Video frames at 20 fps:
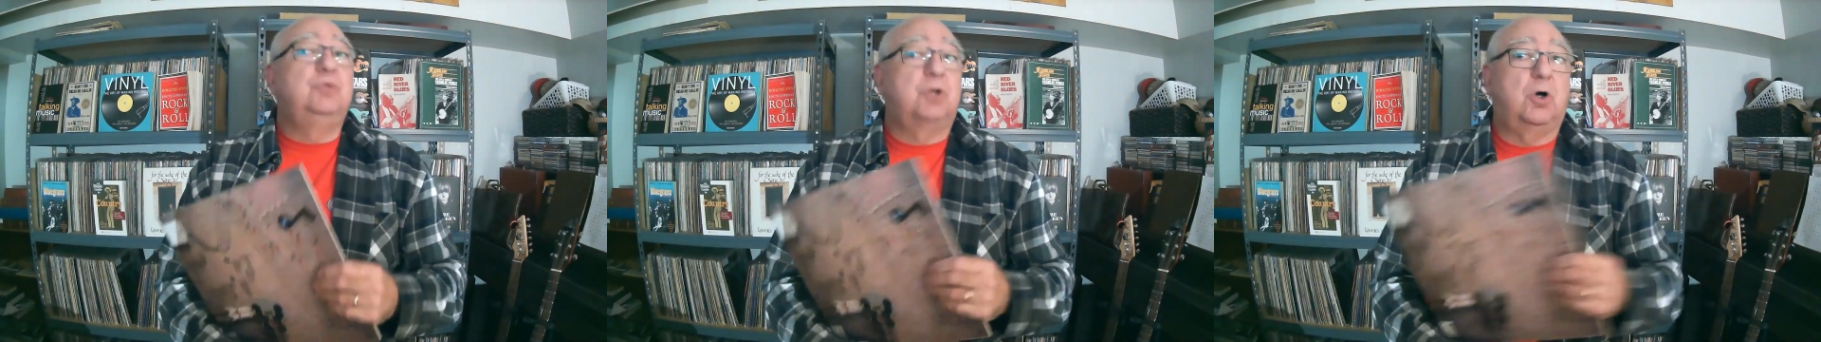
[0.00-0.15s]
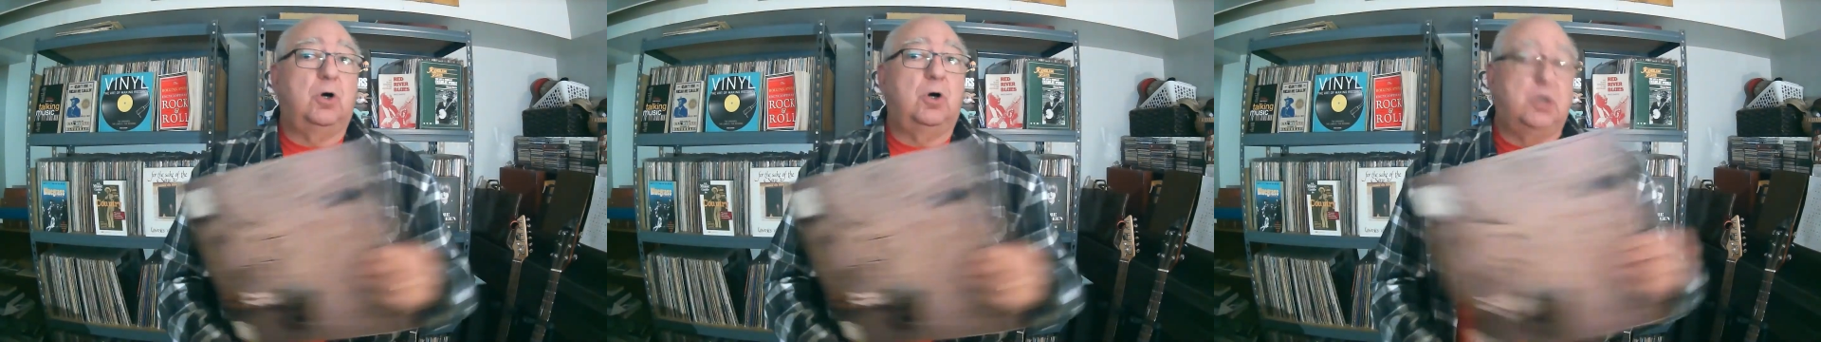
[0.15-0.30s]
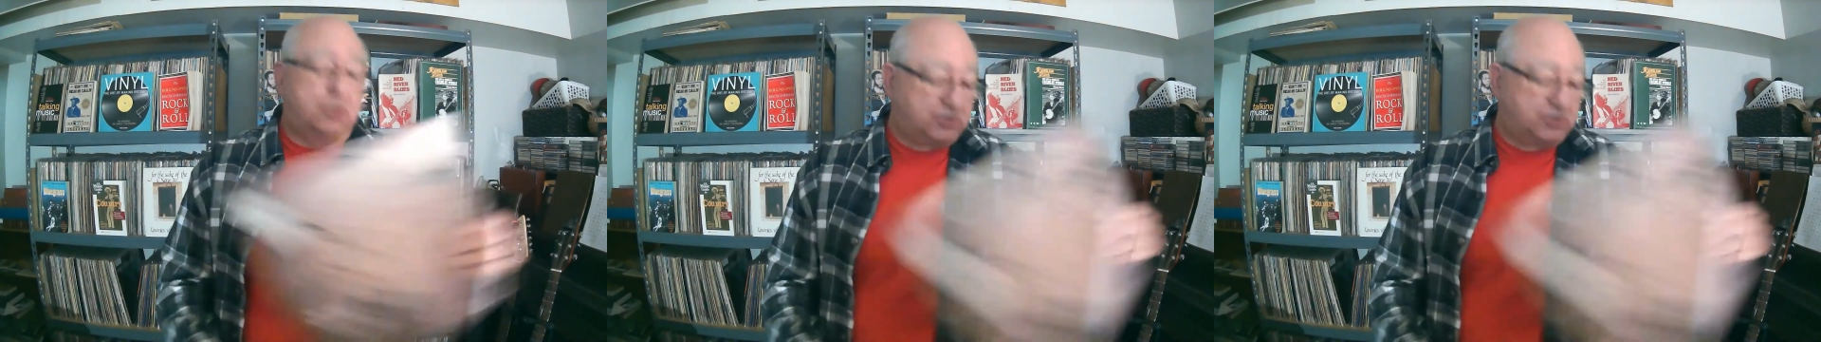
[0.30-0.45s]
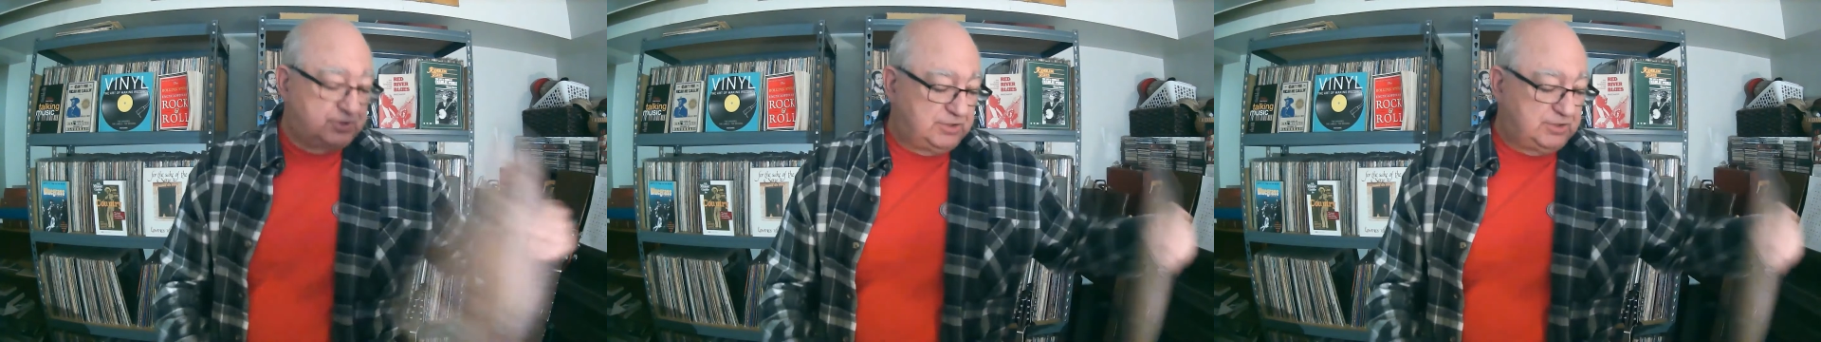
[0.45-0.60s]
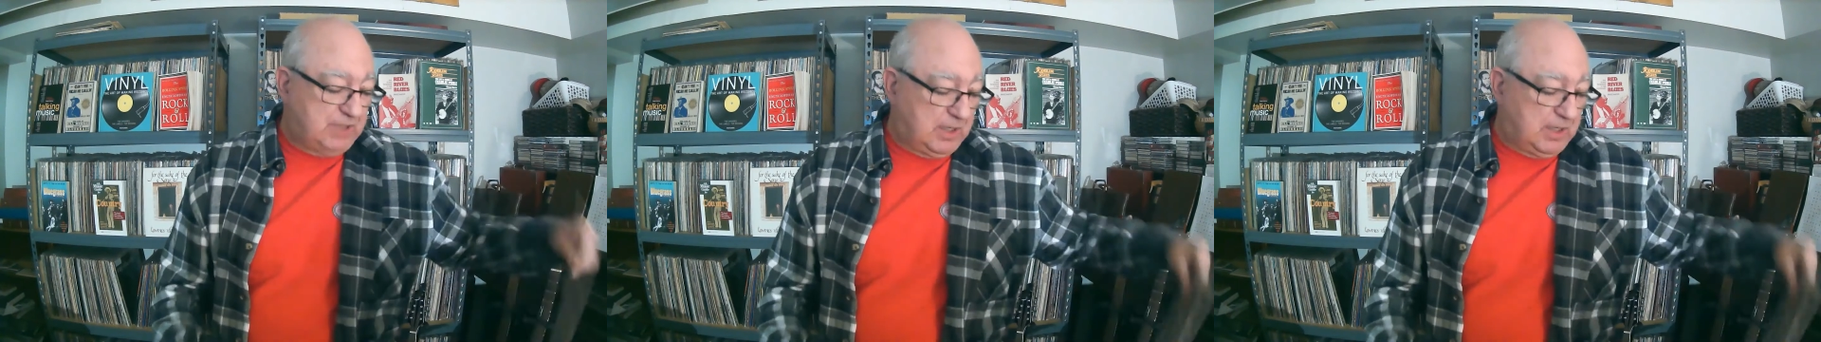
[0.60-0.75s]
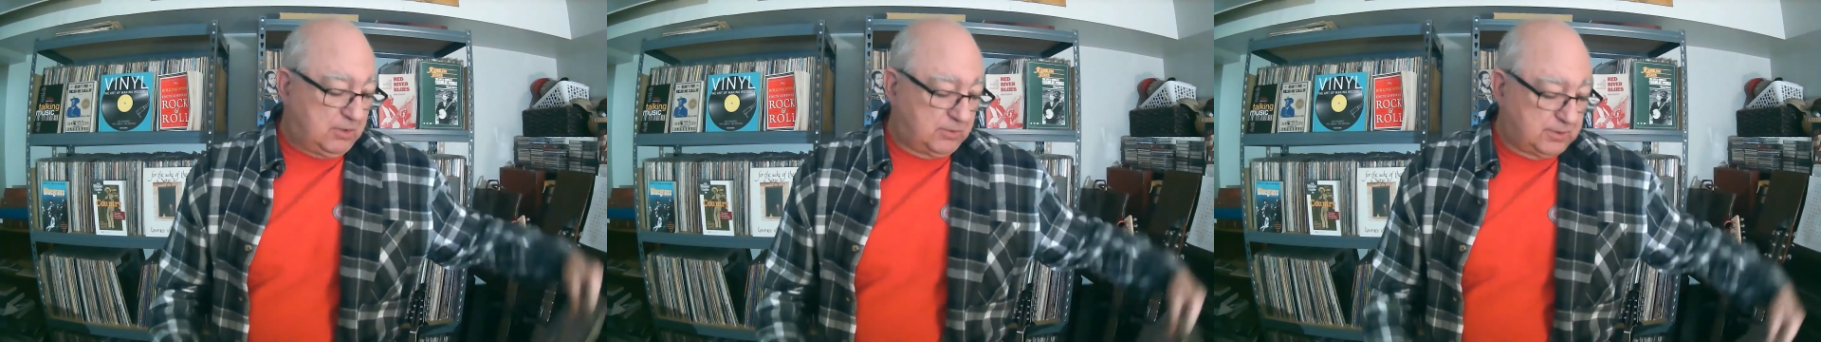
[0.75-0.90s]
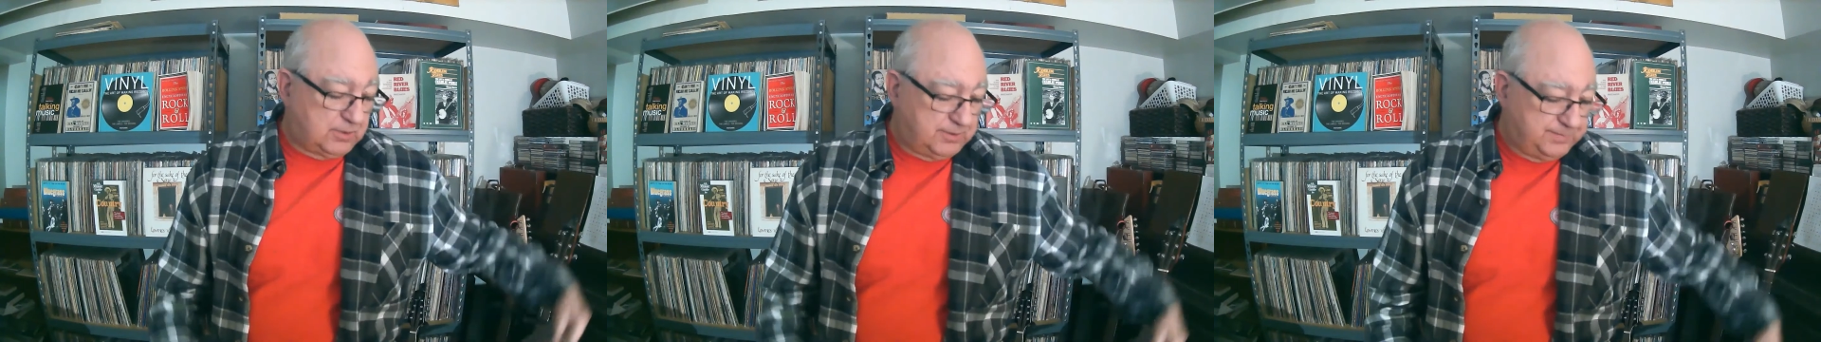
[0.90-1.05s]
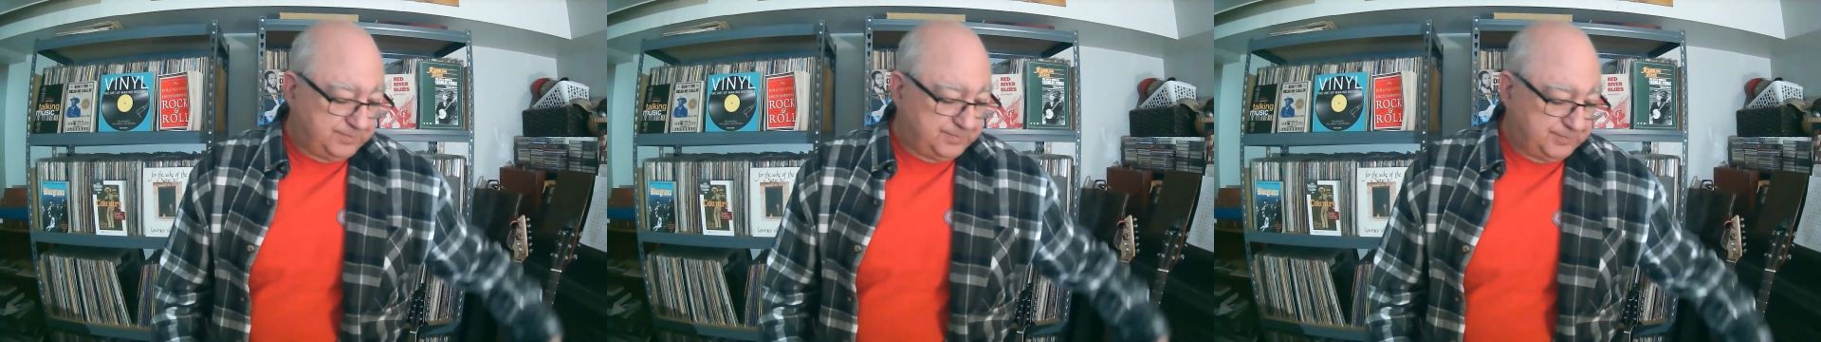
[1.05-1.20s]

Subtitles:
Carter's daughter.